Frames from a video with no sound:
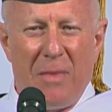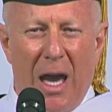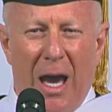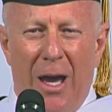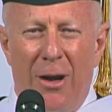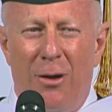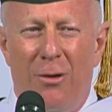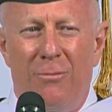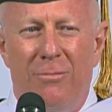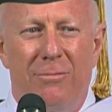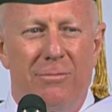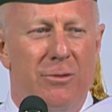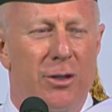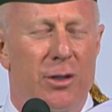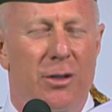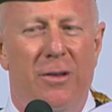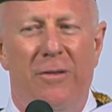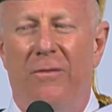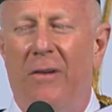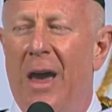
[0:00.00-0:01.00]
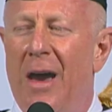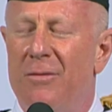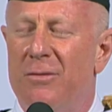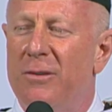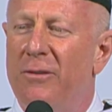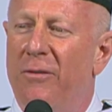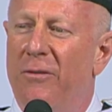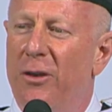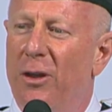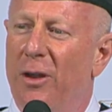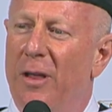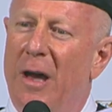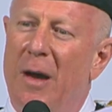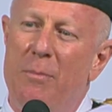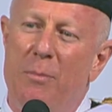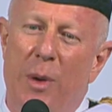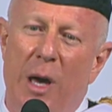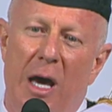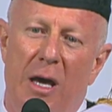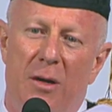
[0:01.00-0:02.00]
I don't really have to feel
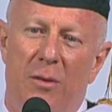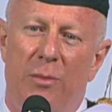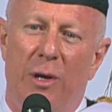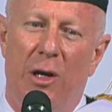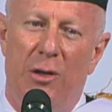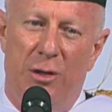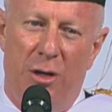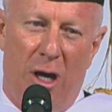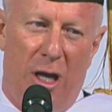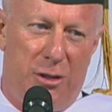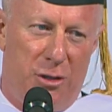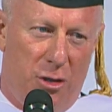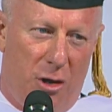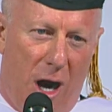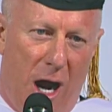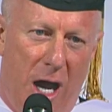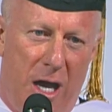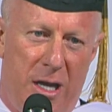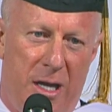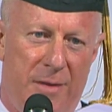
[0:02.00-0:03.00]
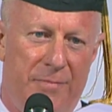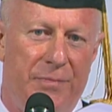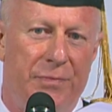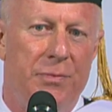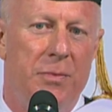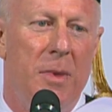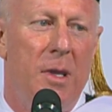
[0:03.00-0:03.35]
that bad about not trying.